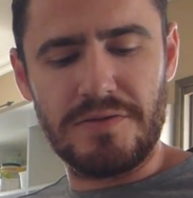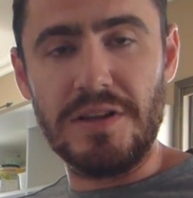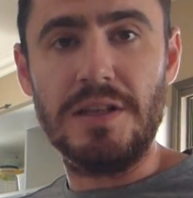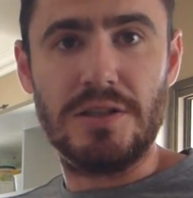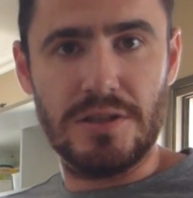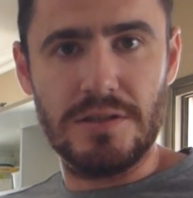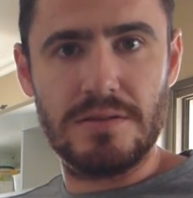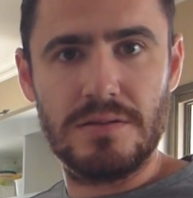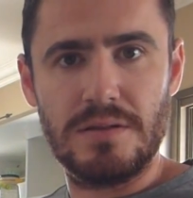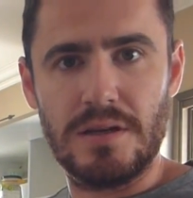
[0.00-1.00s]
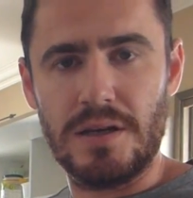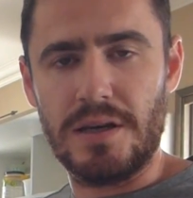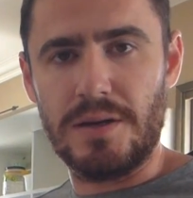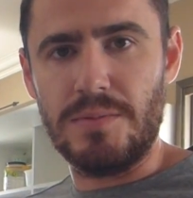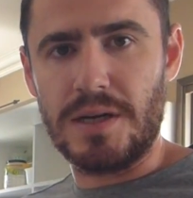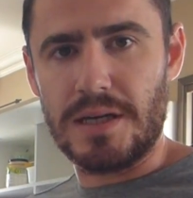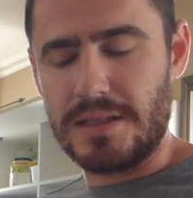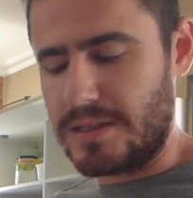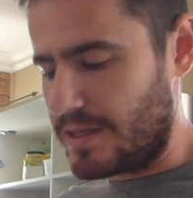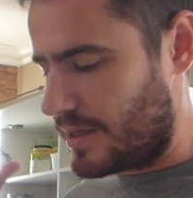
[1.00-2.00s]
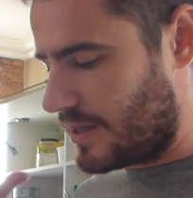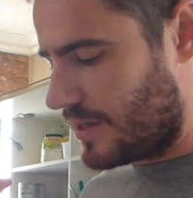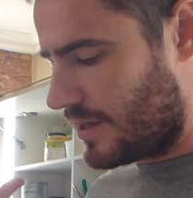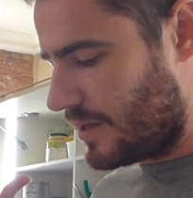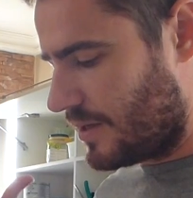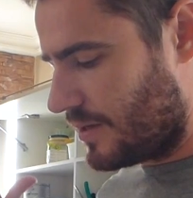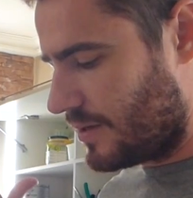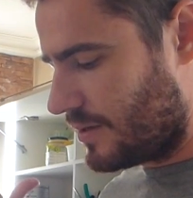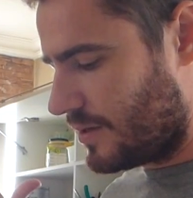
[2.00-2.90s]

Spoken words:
filtered because the